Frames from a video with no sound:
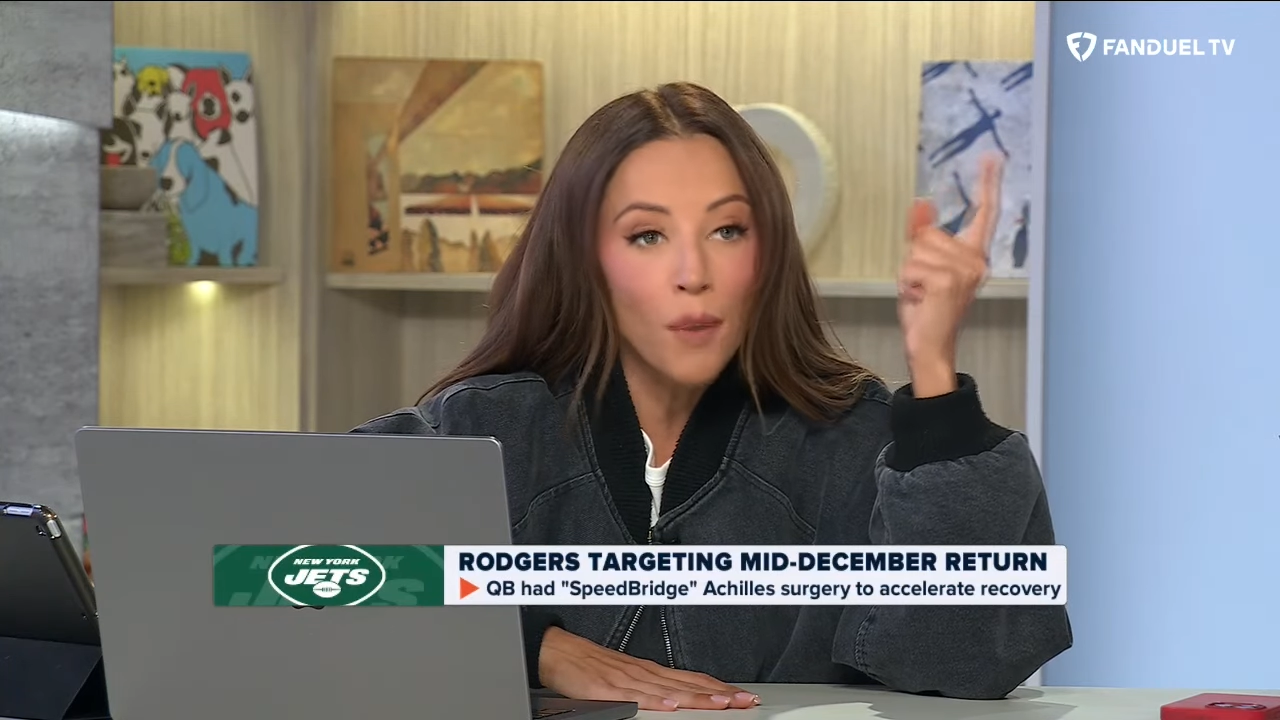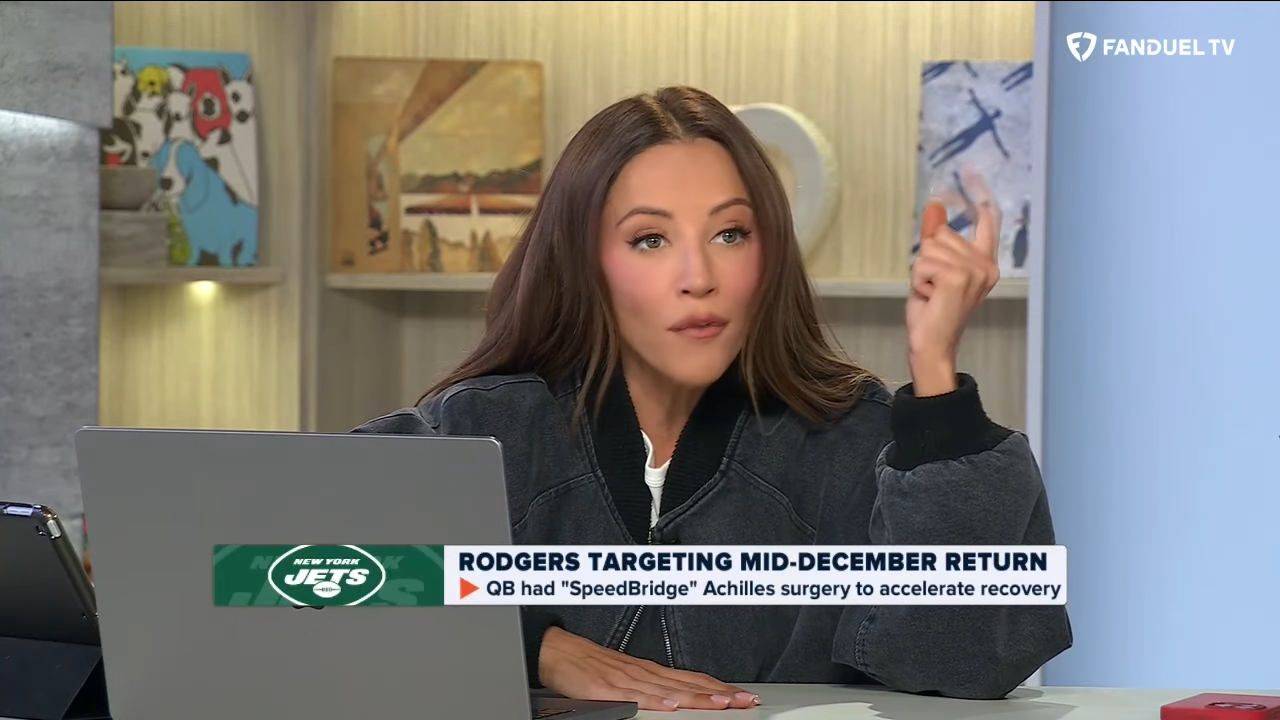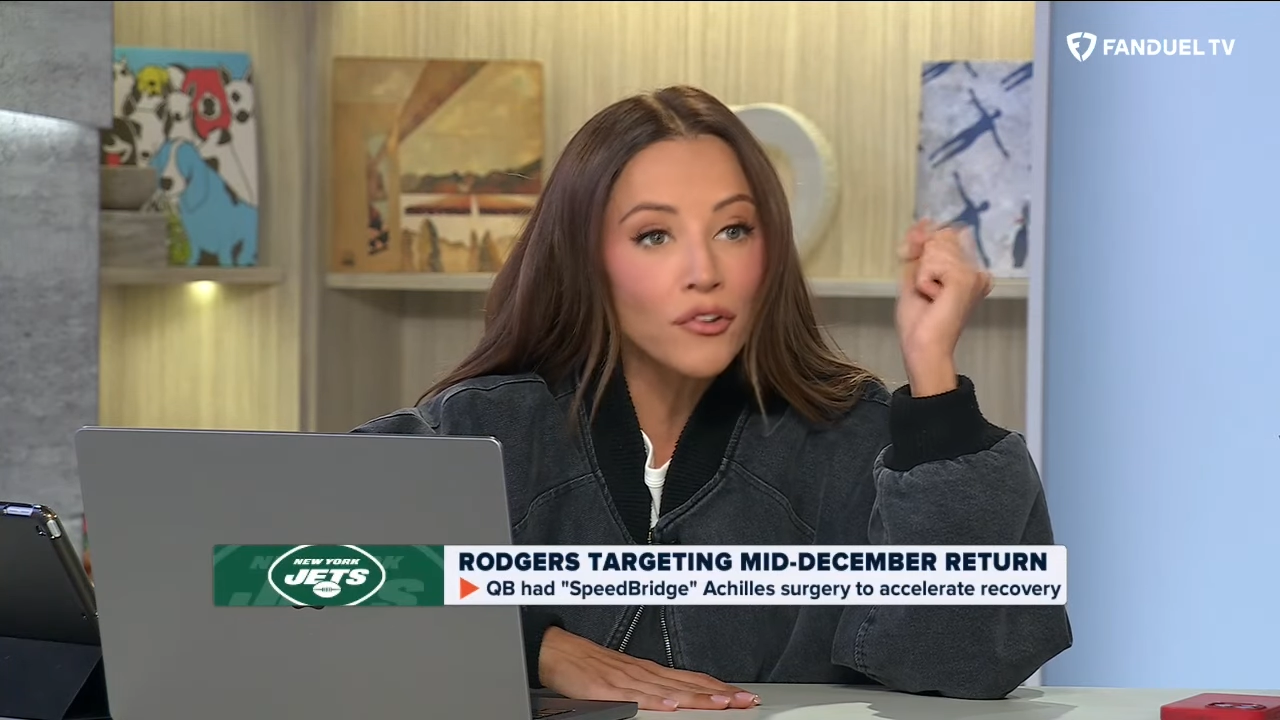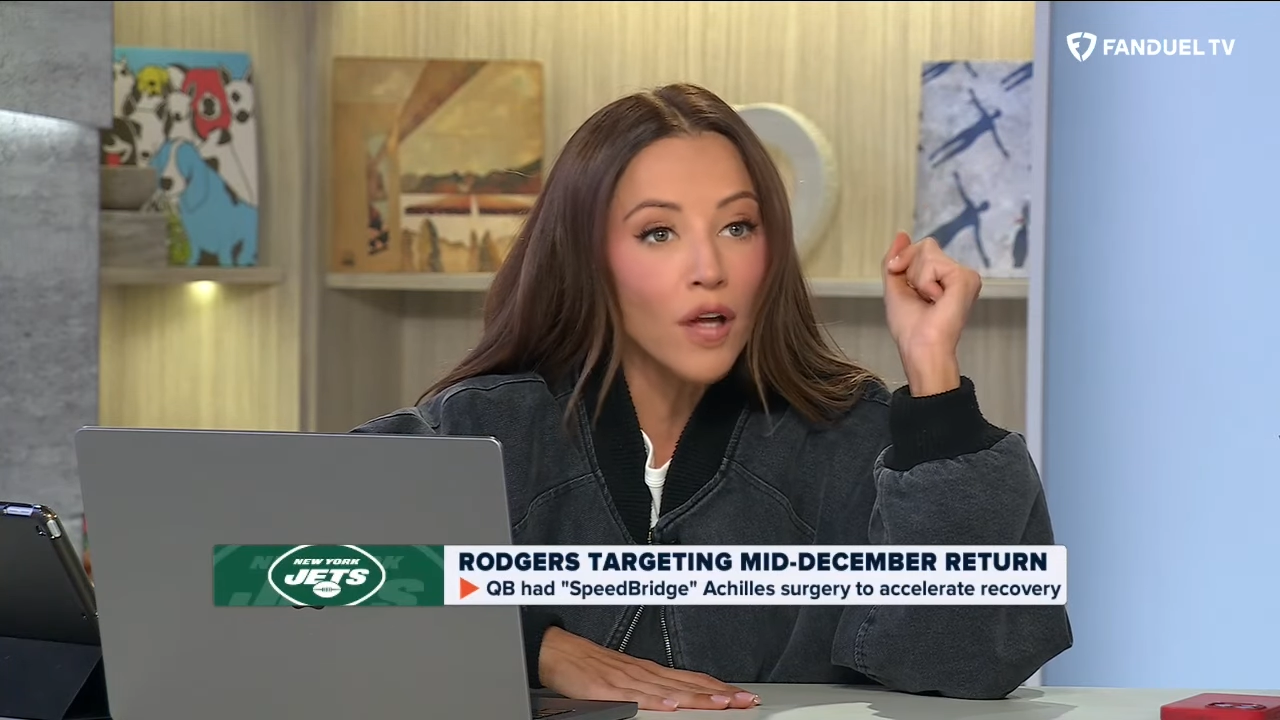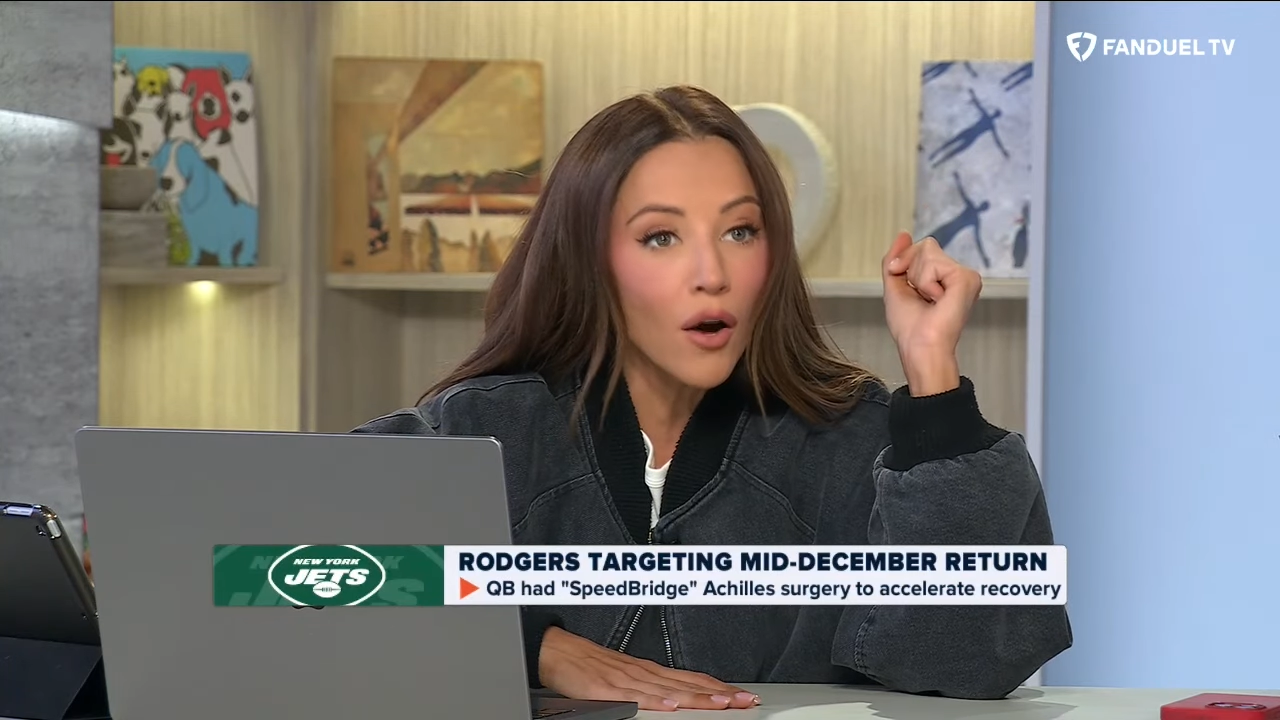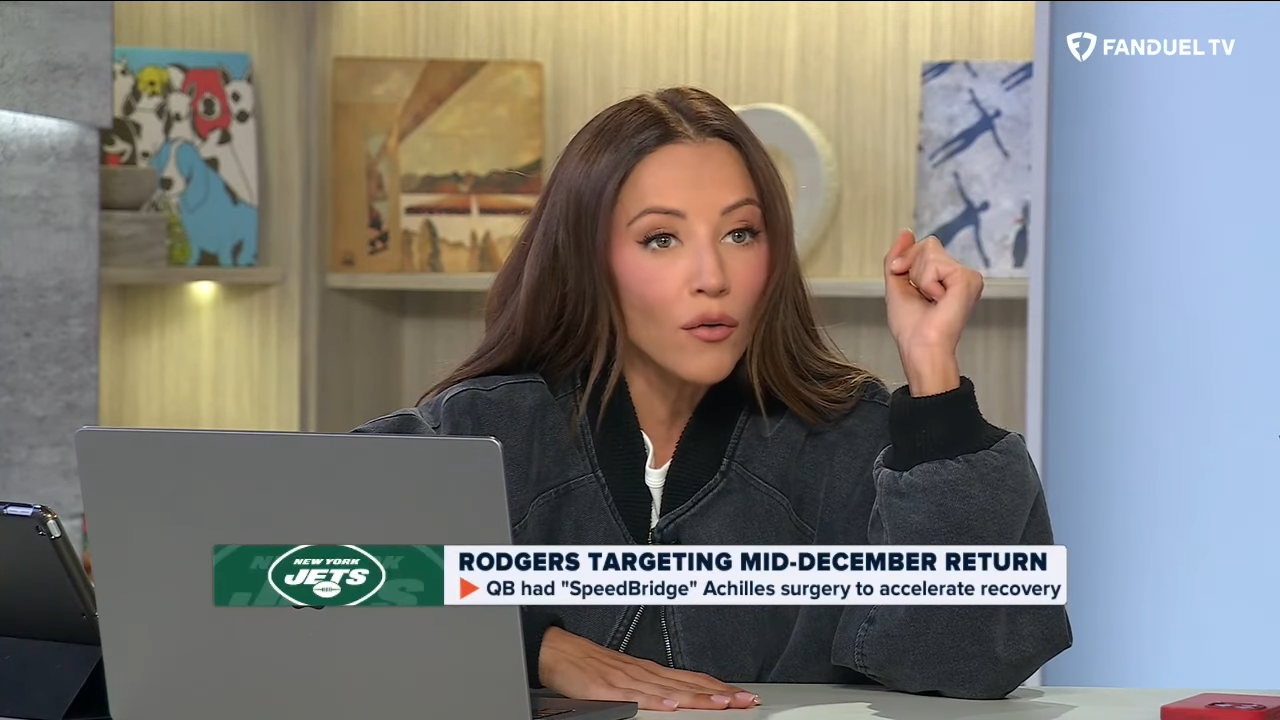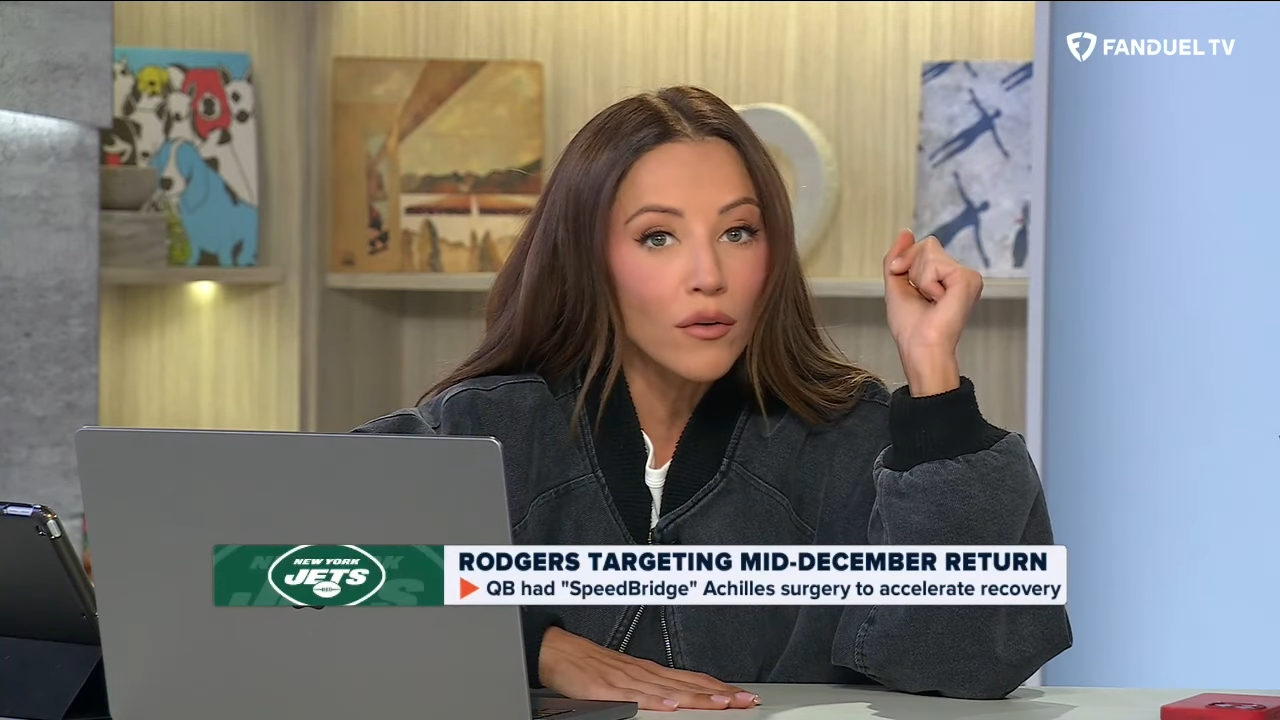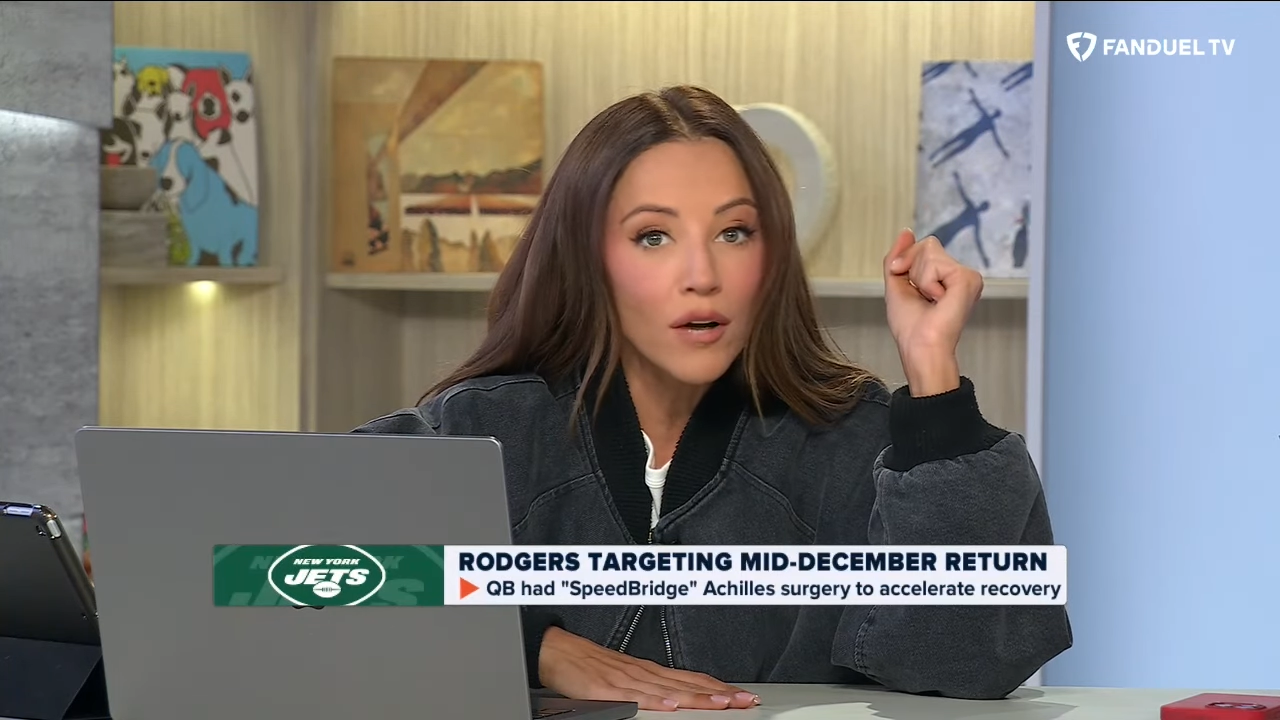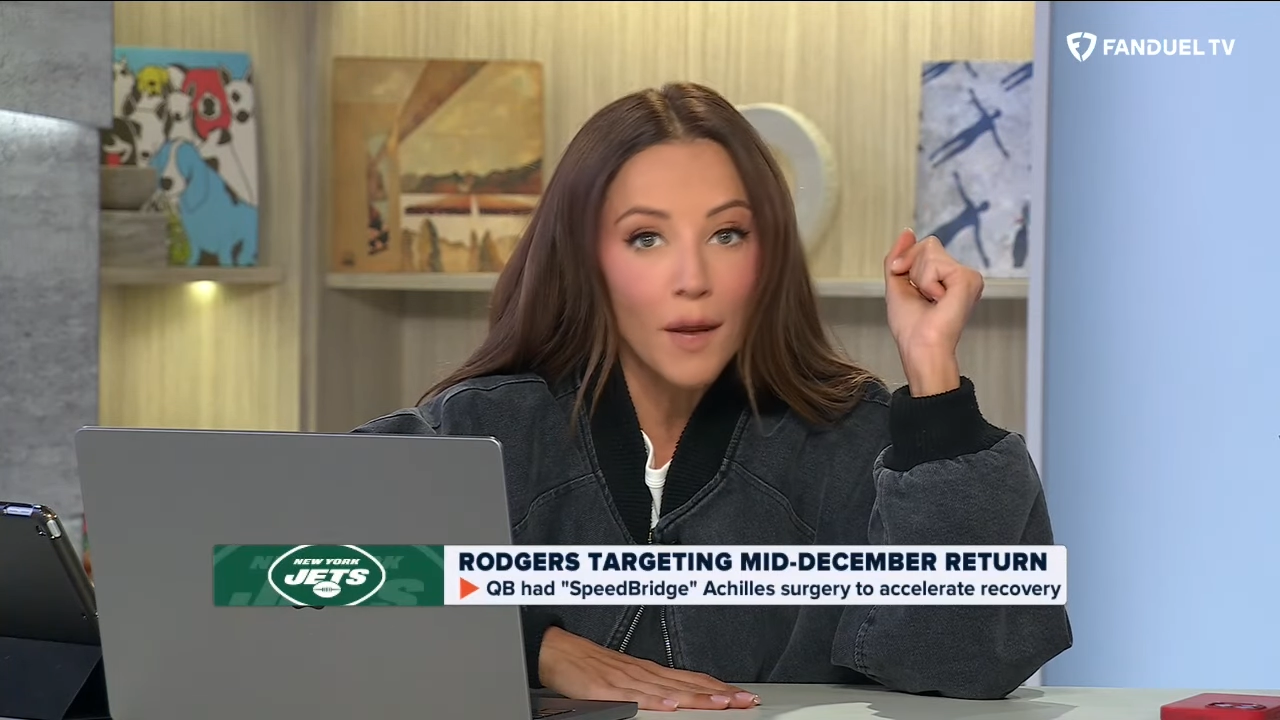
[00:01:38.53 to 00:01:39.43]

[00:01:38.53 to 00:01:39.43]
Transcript: Buffalo